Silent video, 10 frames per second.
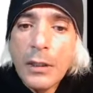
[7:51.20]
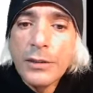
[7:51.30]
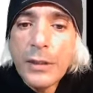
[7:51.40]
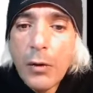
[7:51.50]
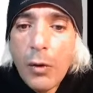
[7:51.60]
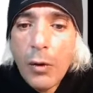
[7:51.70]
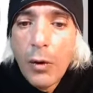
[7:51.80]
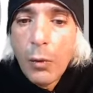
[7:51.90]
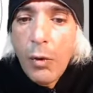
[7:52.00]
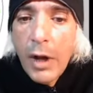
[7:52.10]
So,
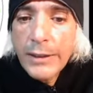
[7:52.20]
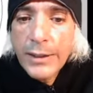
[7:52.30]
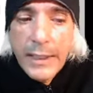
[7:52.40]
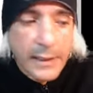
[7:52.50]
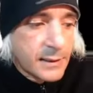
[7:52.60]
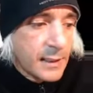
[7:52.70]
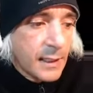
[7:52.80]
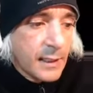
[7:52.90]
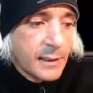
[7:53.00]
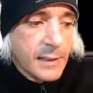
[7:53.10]
watch this.
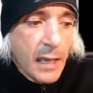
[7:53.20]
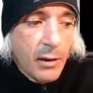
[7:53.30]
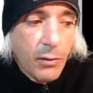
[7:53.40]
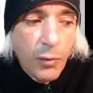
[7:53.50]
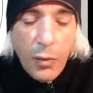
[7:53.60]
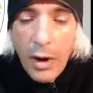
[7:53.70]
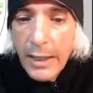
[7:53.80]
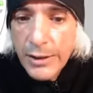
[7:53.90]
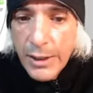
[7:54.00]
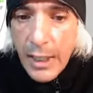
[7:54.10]
Now,
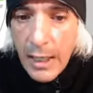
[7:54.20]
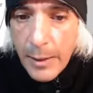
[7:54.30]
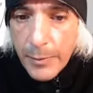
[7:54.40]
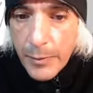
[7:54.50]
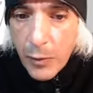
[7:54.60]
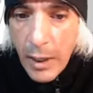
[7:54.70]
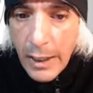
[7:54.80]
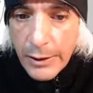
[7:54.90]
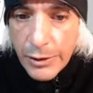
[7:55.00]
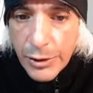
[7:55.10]
watch up,
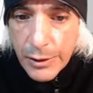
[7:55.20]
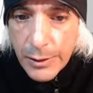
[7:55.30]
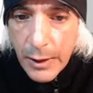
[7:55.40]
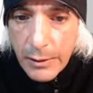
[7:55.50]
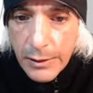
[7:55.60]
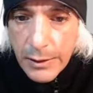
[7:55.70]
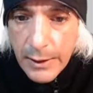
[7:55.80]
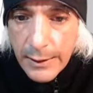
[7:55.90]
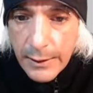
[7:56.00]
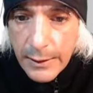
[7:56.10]
watch
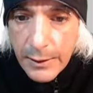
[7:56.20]
closely.